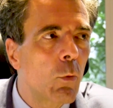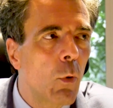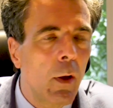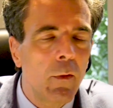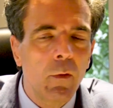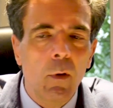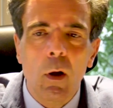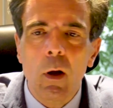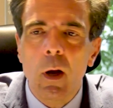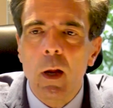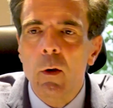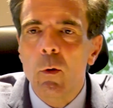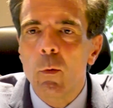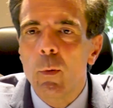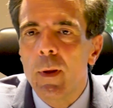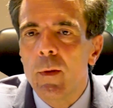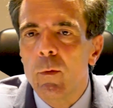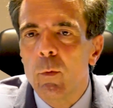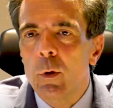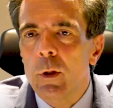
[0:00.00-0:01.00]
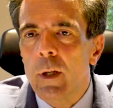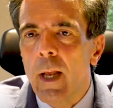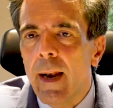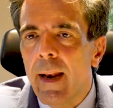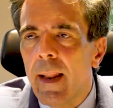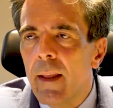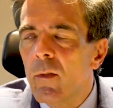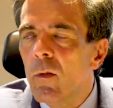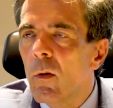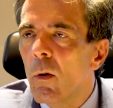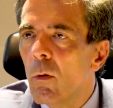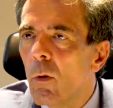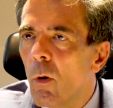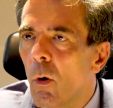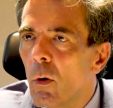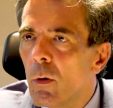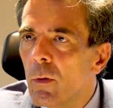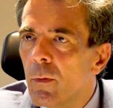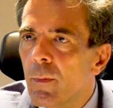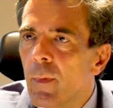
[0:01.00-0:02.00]
to other countries which are less
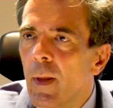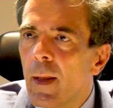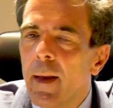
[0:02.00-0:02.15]
known,